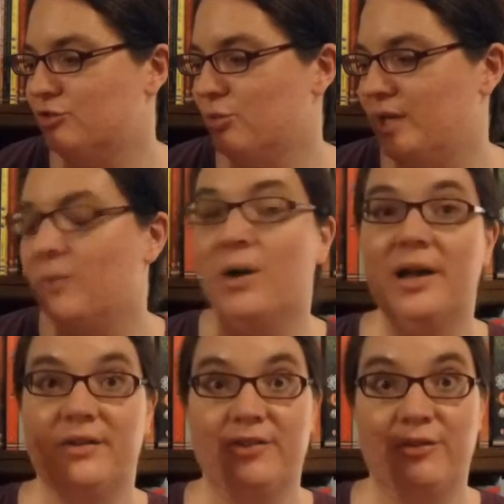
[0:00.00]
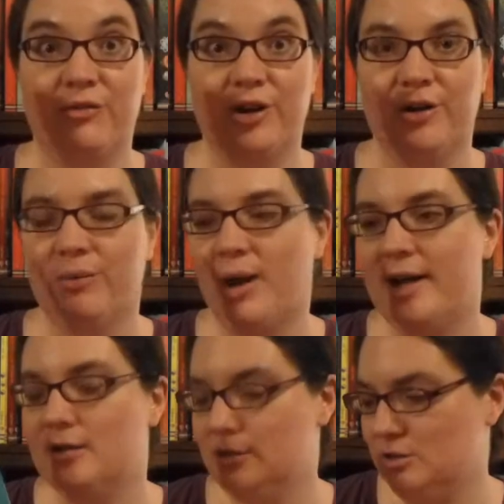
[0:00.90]
21 different
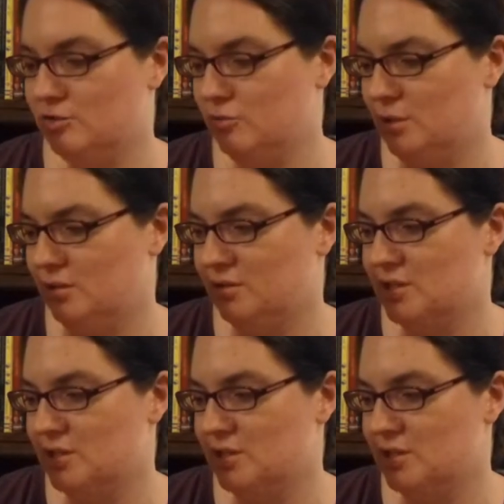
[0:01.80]
writers, or 20,